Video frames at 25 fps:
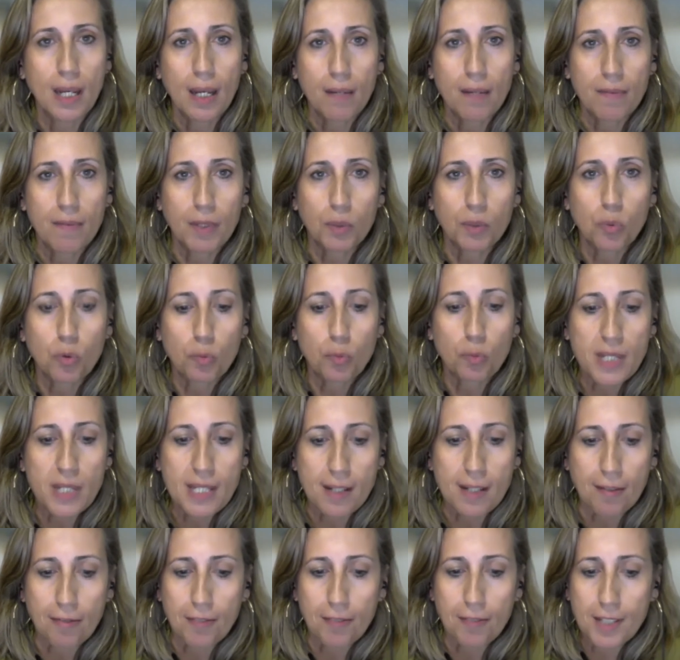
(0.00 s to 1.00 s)
that would be
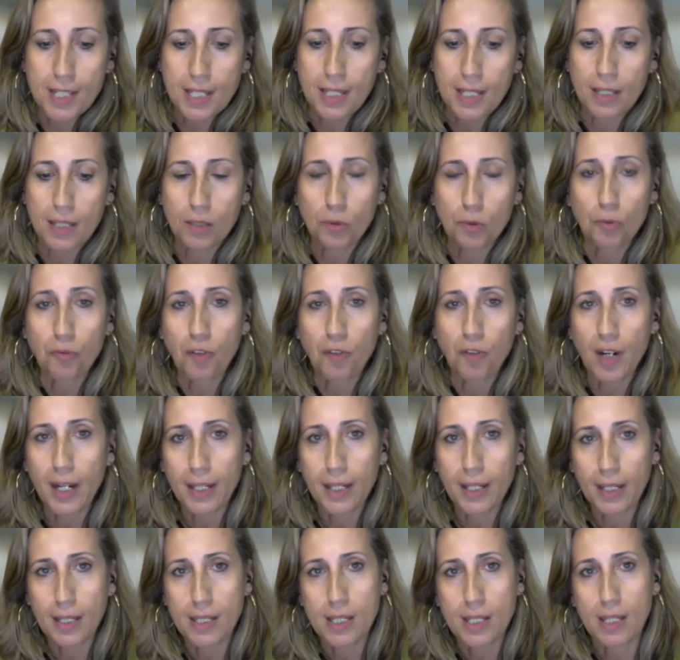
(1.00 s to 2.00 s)
sufficient to
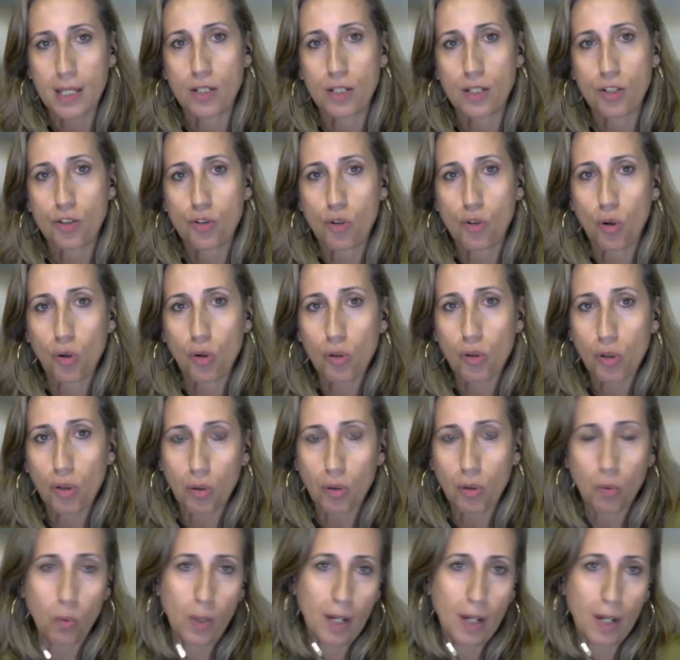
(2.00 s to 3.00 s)
finance a strong
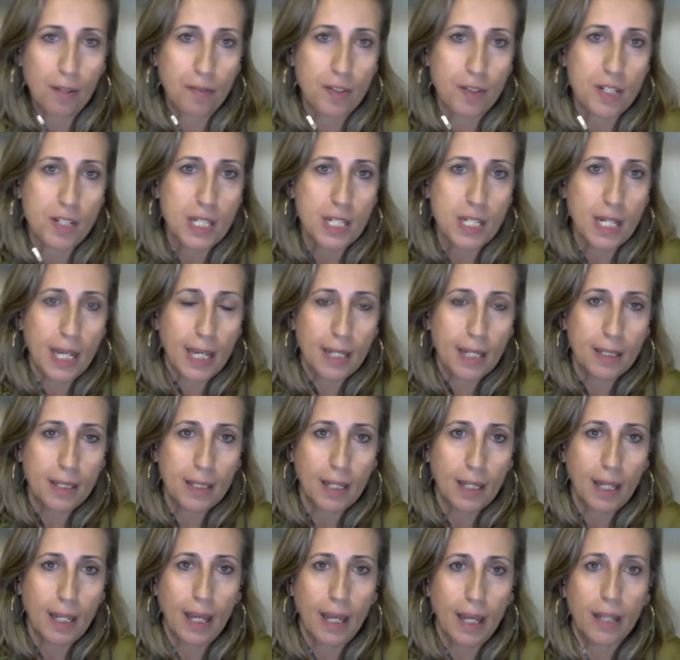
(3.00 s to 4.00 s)
welfare state
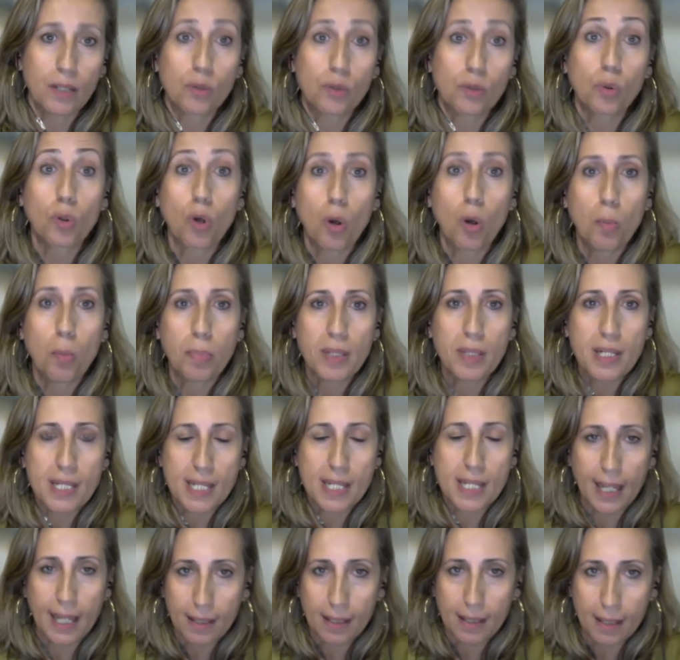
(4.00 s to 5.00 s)
and to
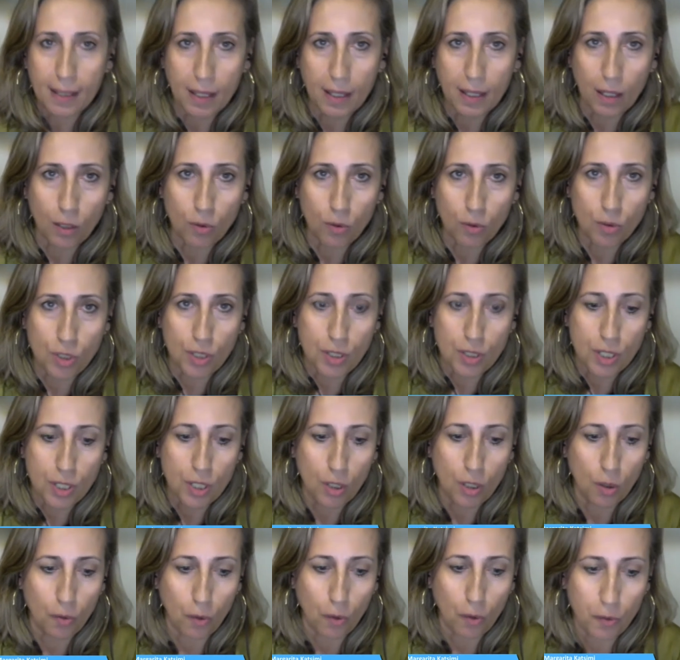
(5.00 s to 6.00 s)
compensate the losers
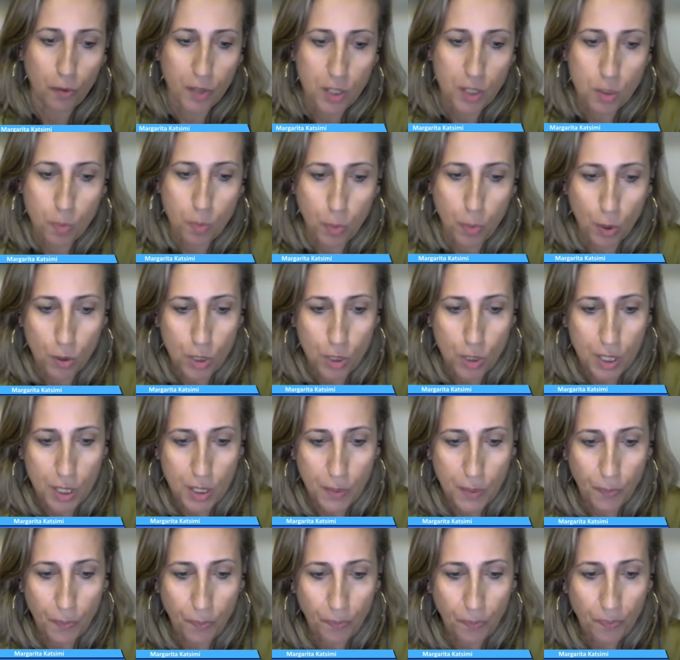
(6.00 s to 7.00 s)
of the process.
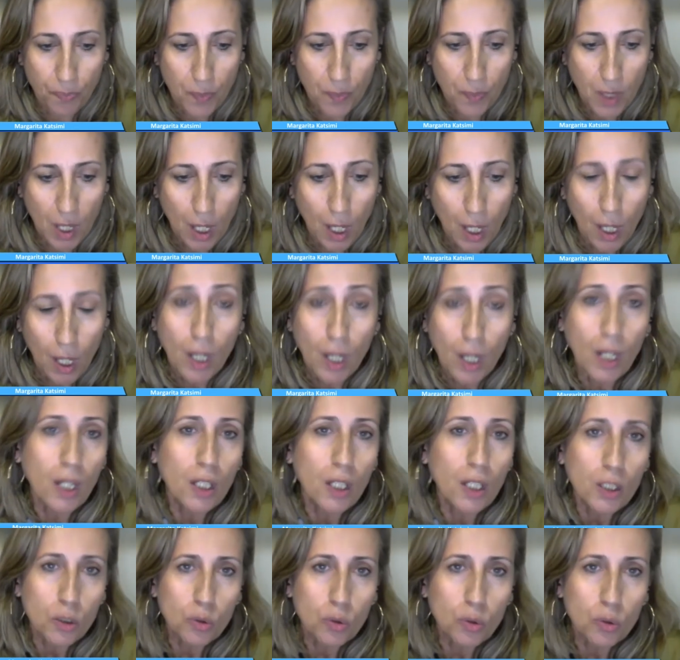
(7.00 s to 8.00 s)

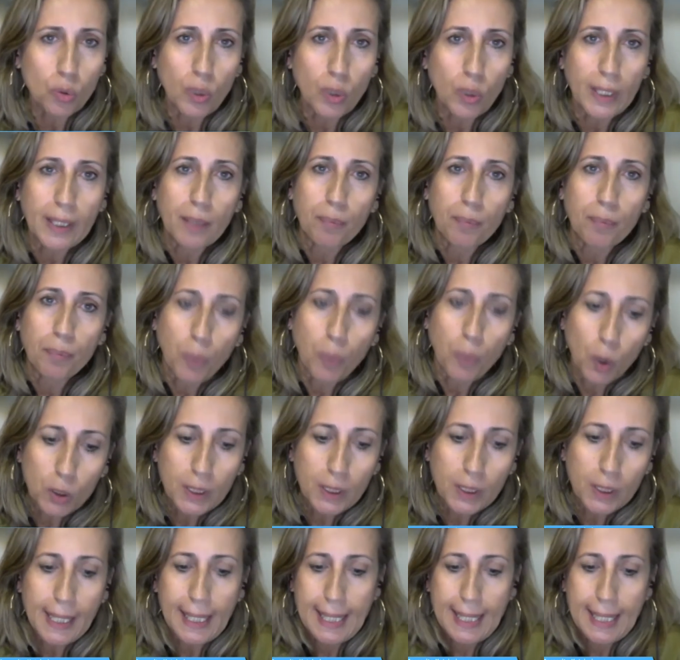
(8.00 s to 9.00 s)
To an important
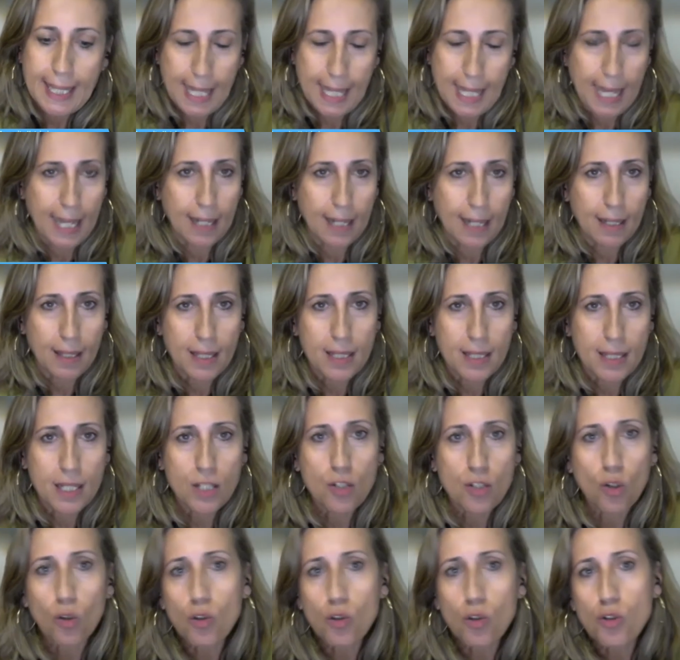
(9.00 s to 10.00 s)
extent, this is
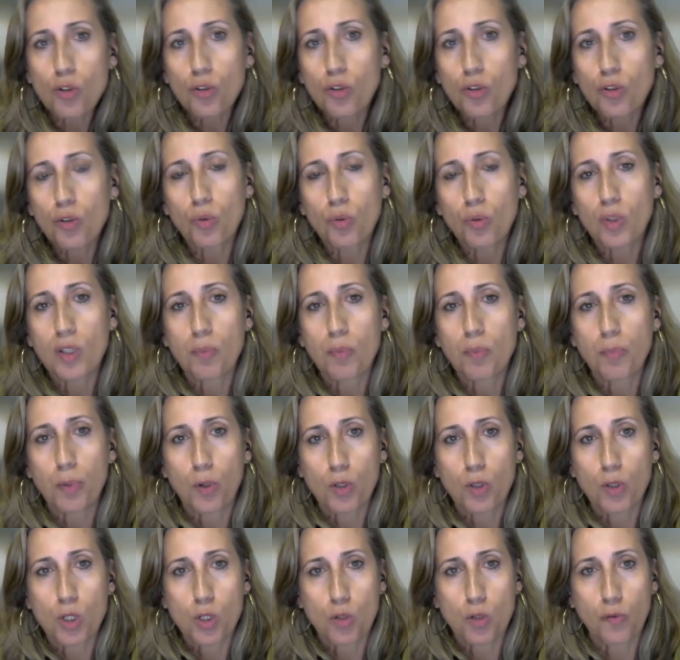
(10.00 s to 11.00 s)
also due to the
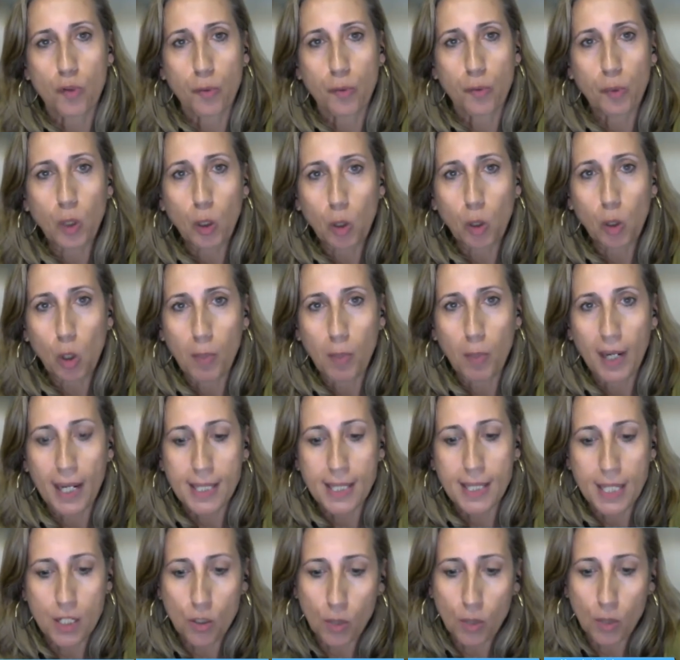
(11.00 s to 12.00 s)
process of the
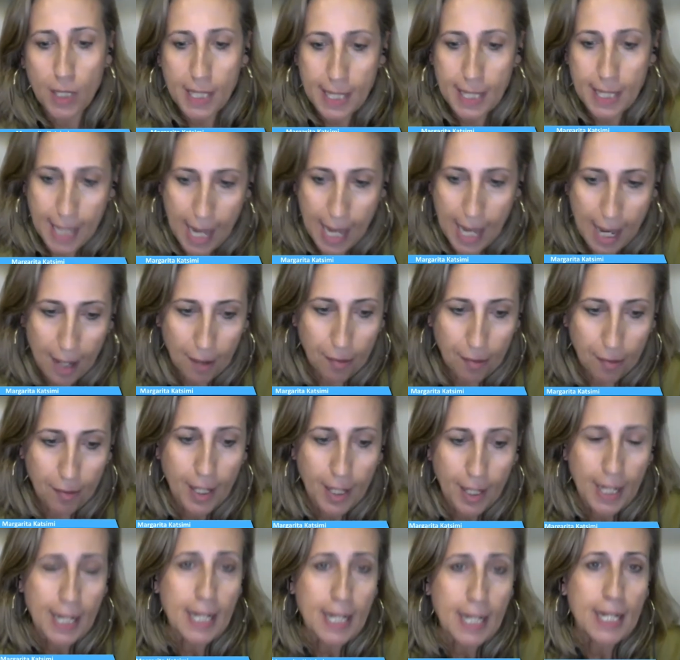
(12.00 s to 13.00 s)
globalization itself,
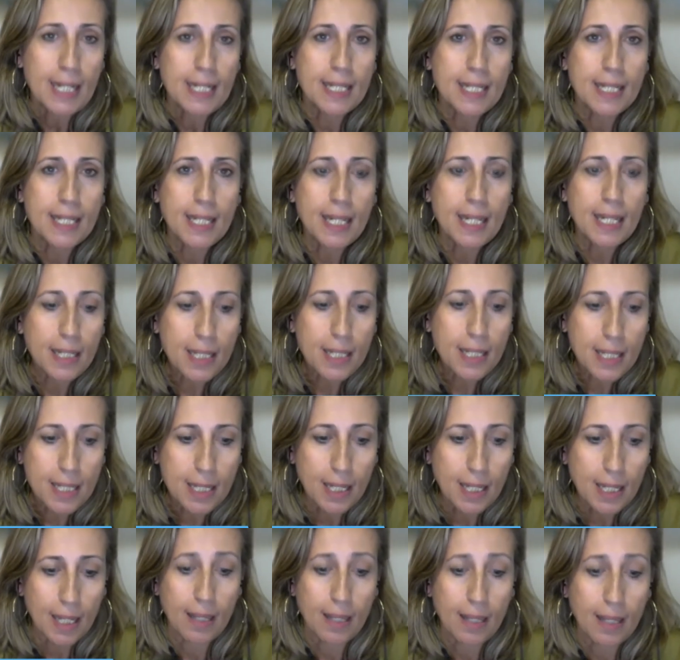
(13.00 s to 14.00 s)
since
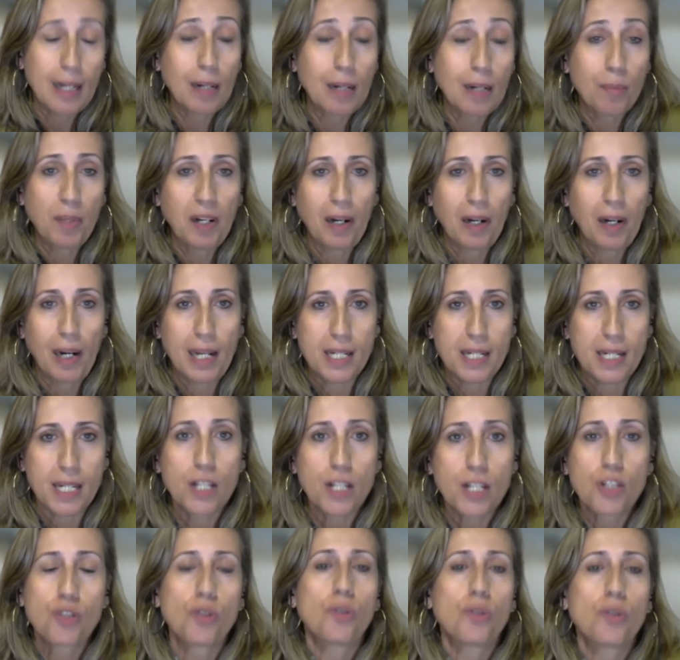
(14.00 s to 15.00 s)
the
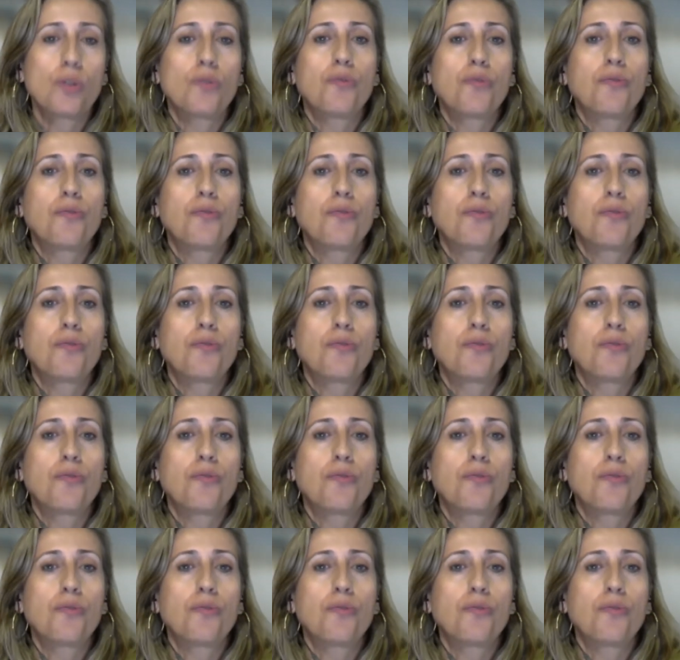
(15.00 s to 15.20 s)
liberalization of